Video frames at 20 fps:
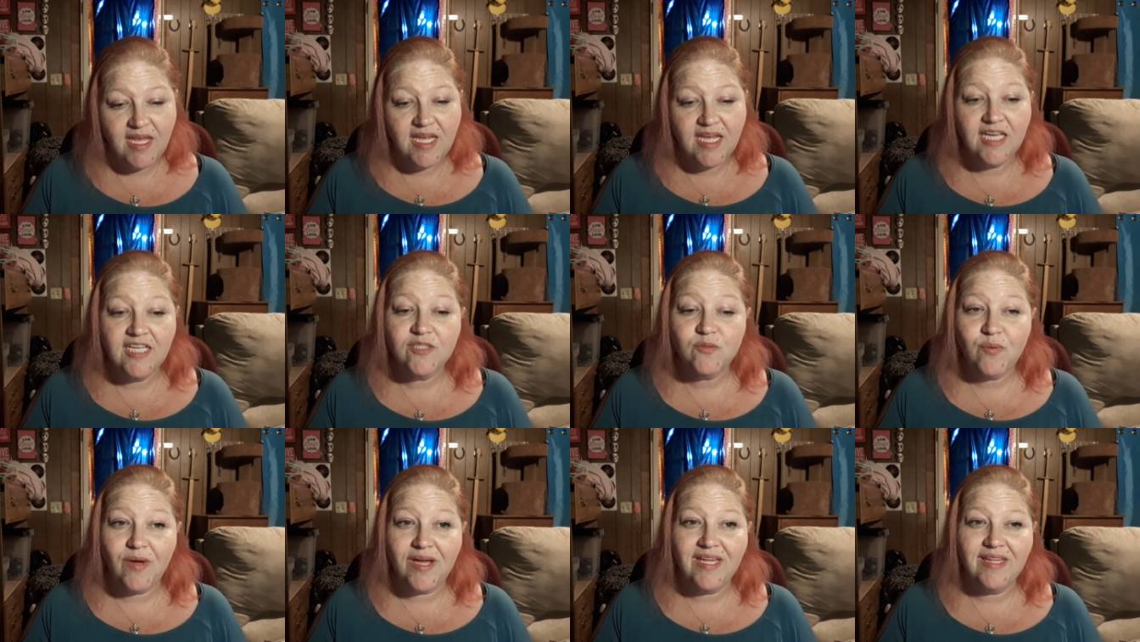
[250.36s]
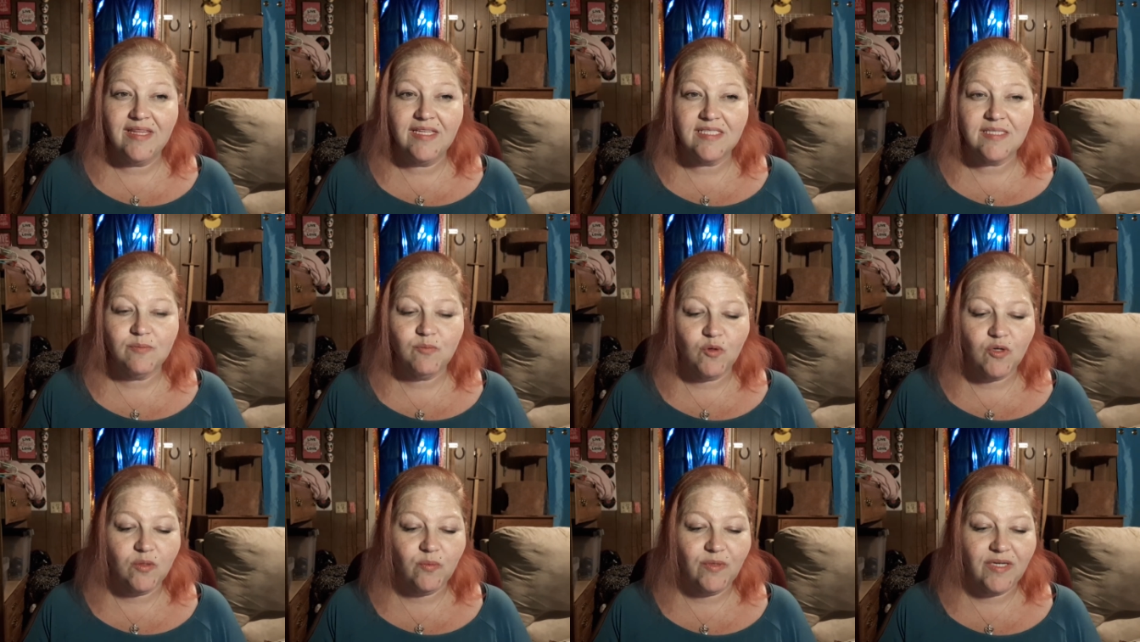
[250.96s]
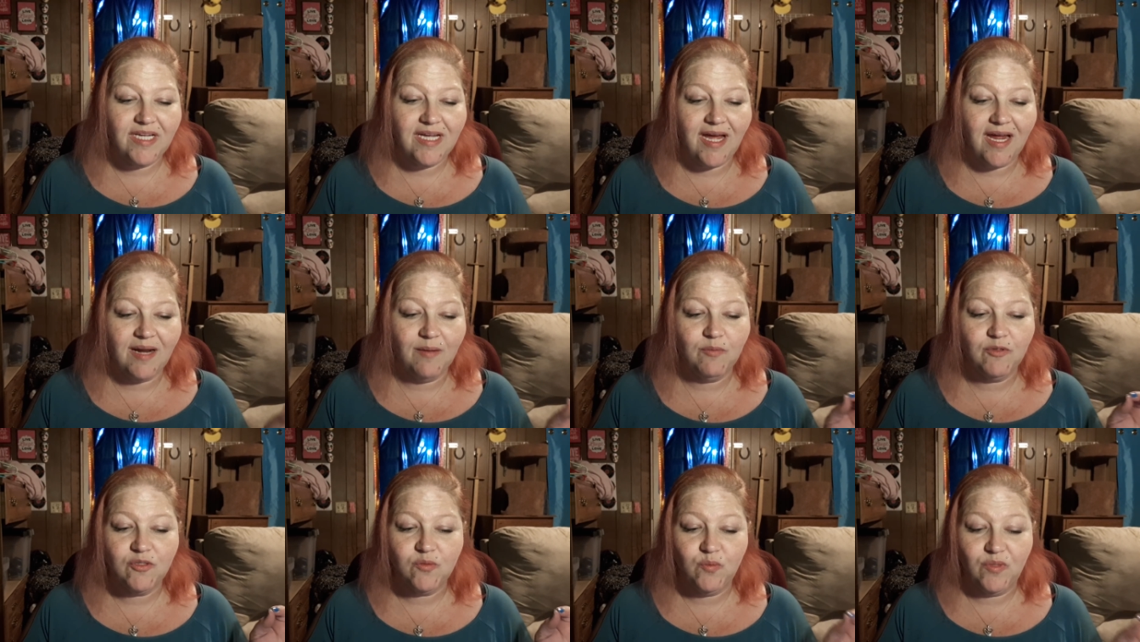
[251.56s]
his weight this morning when he got
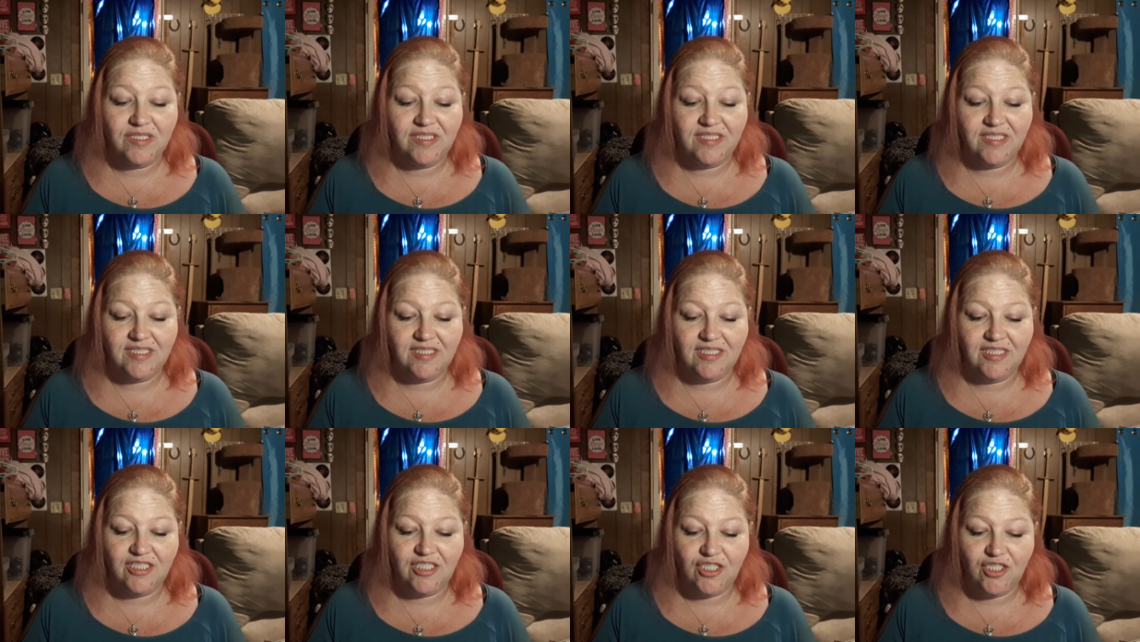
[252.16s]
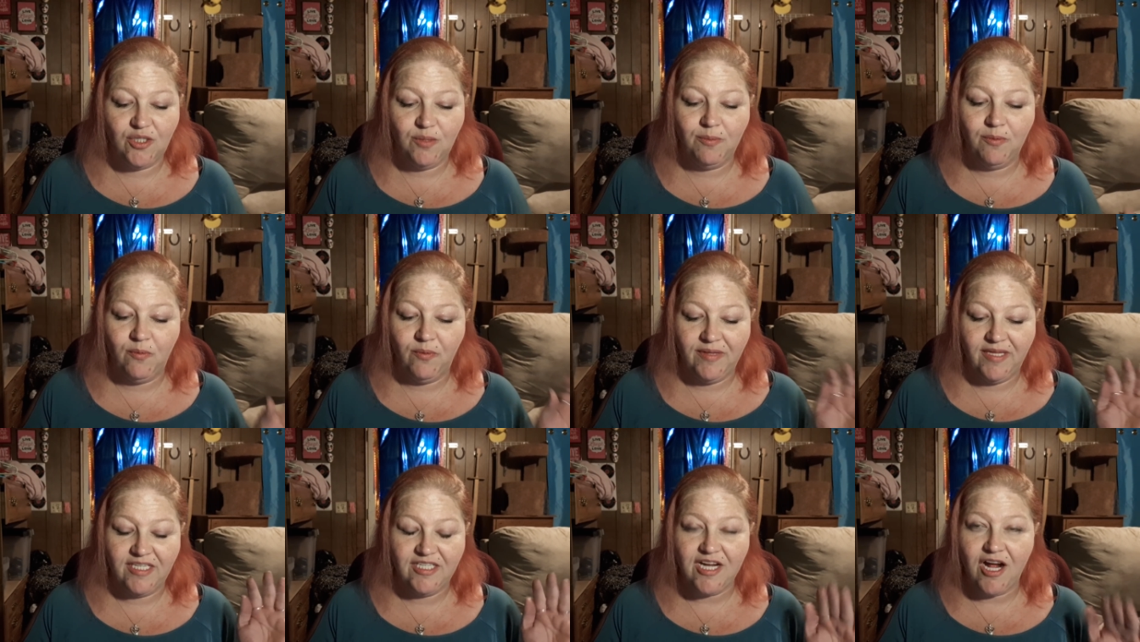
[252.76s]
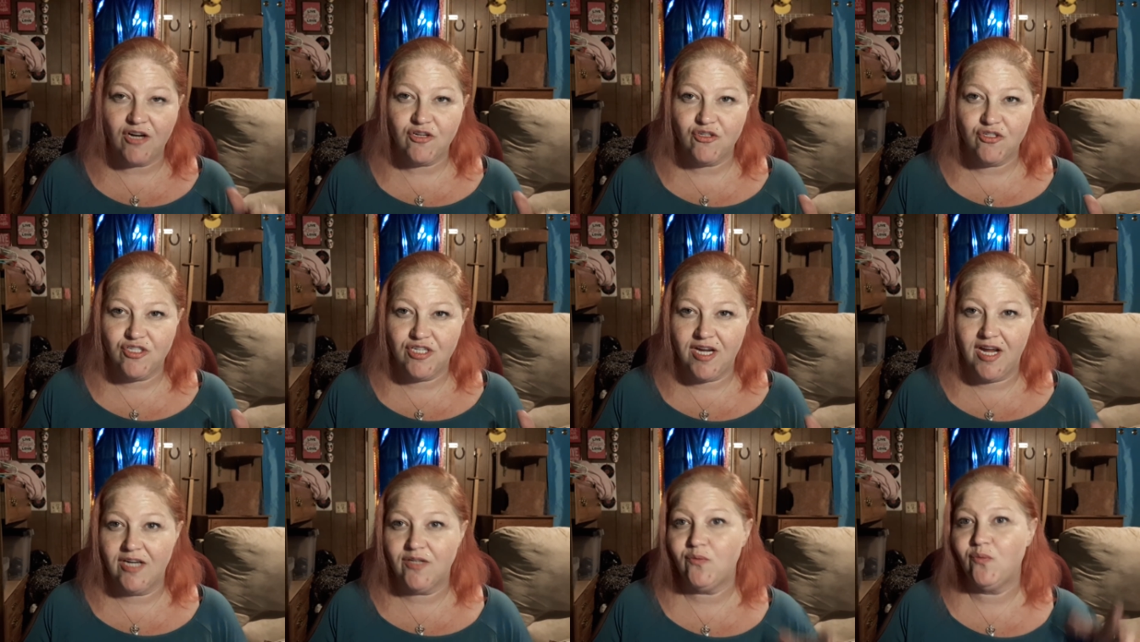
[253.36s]
up was 162, but when the doctor
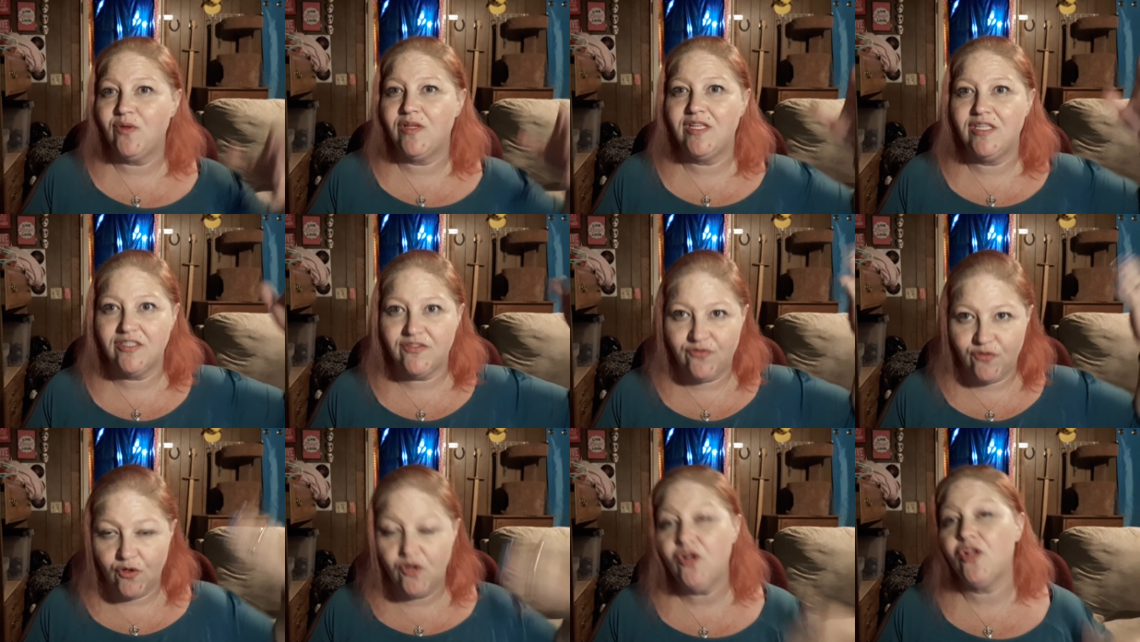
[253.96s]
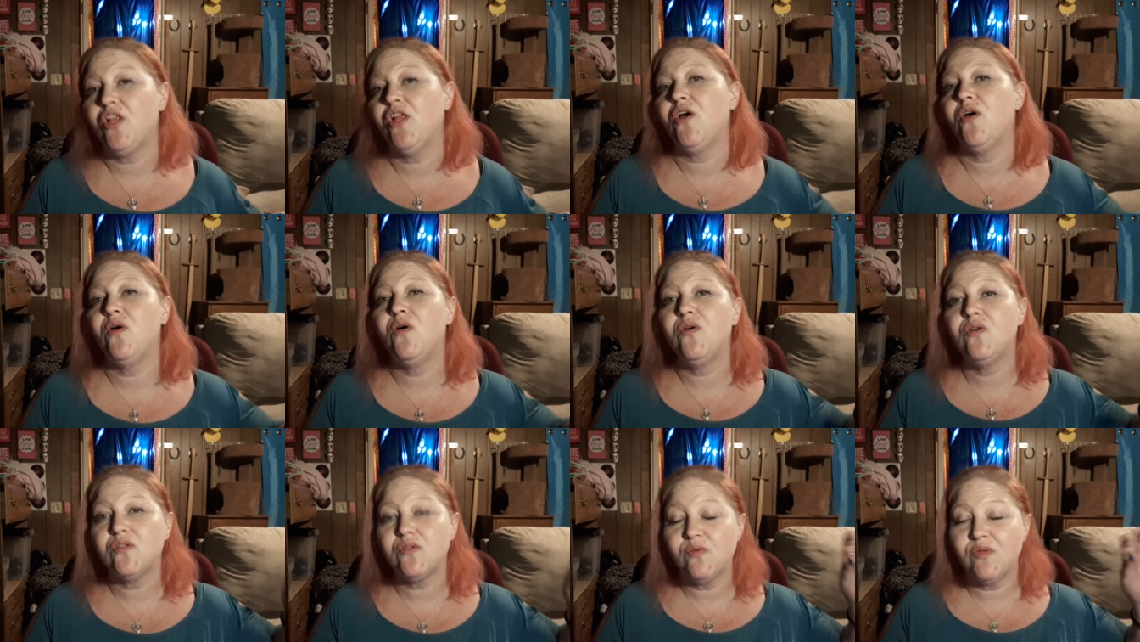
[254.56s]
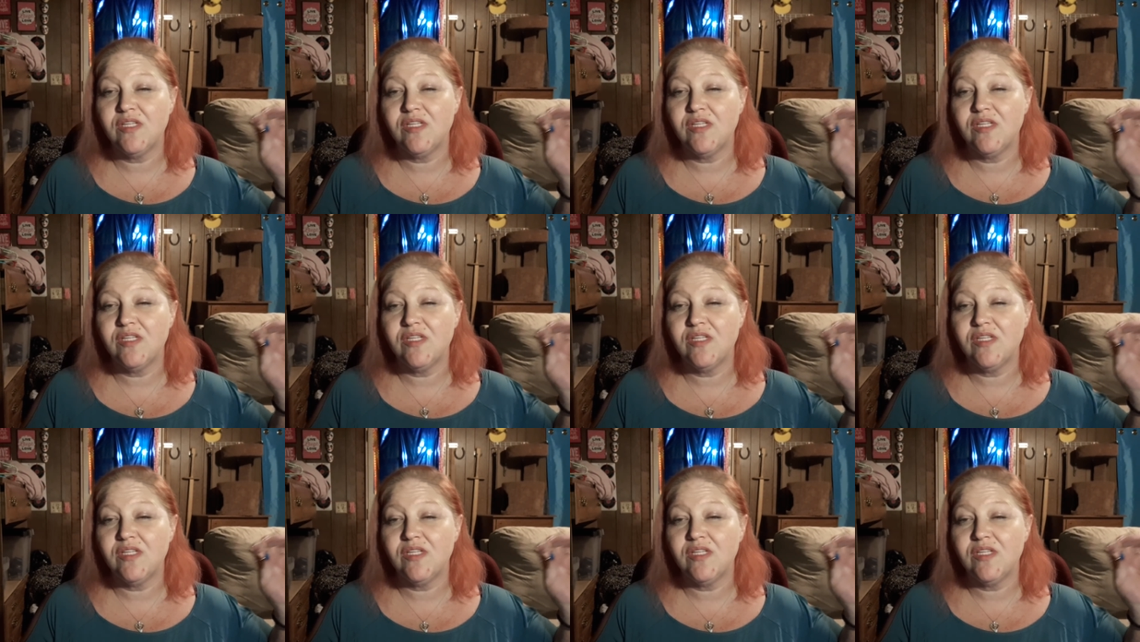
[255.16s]
checked with his full clothes,